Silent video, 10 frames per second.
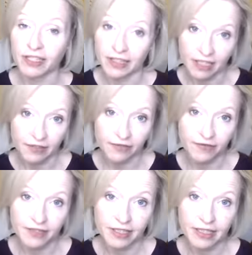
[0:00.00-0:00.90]
in
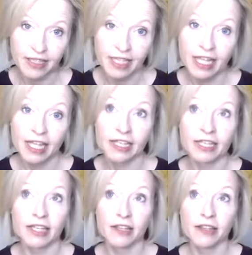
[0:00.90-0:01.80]
life?
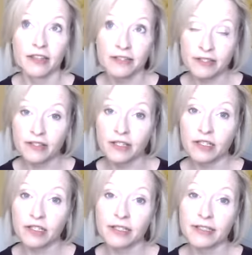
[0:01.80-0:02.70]
Like, this is
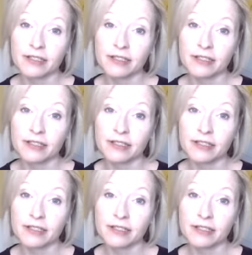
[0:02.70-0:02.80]
the